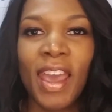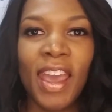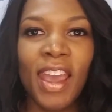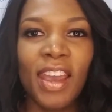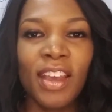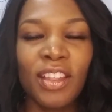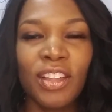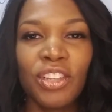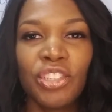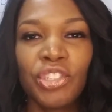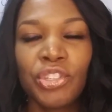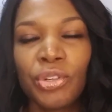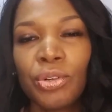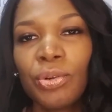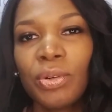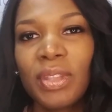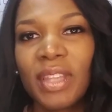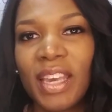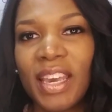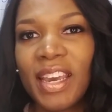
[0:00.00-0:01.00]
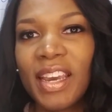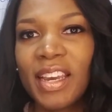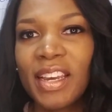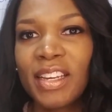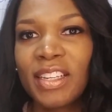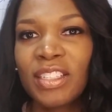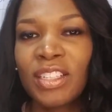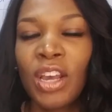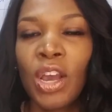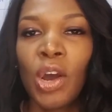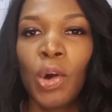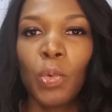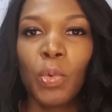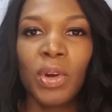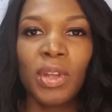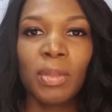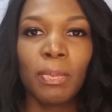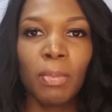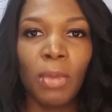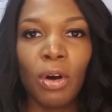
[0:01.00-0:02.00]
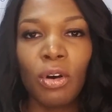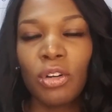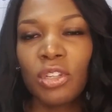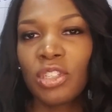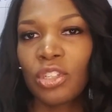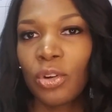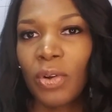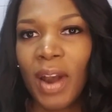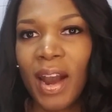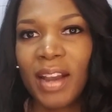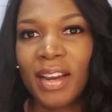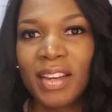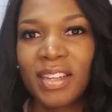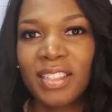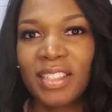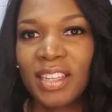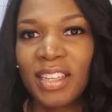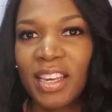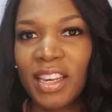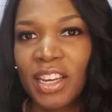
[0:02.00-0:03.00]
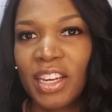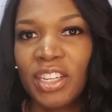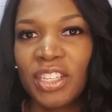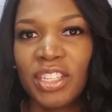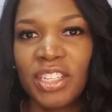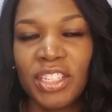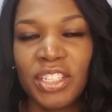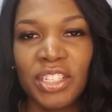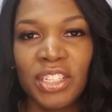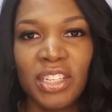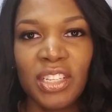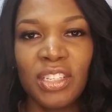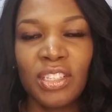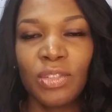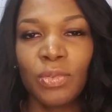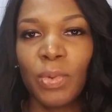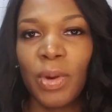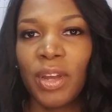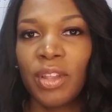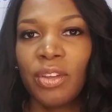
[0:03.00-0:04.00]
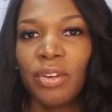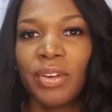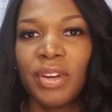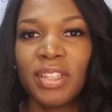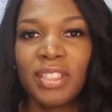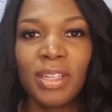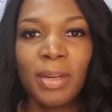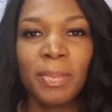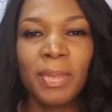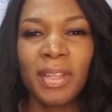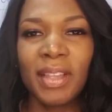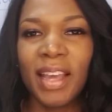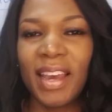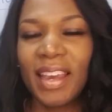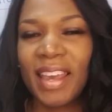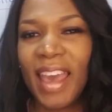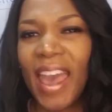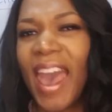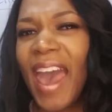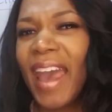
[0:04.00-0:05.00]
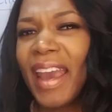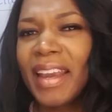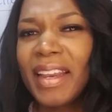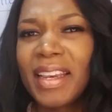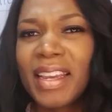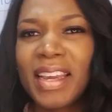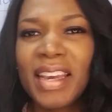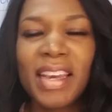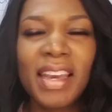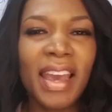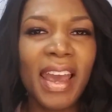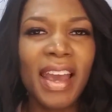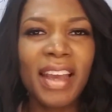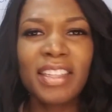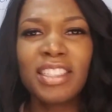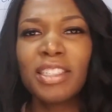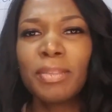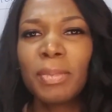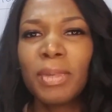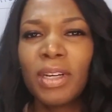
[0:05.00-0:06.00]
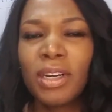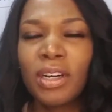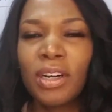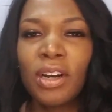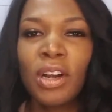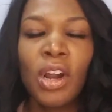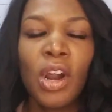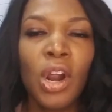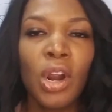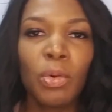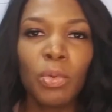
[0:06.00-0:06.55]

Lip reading: And the truth is, with most chronic skin conditions, whether it's something like acne, eczema,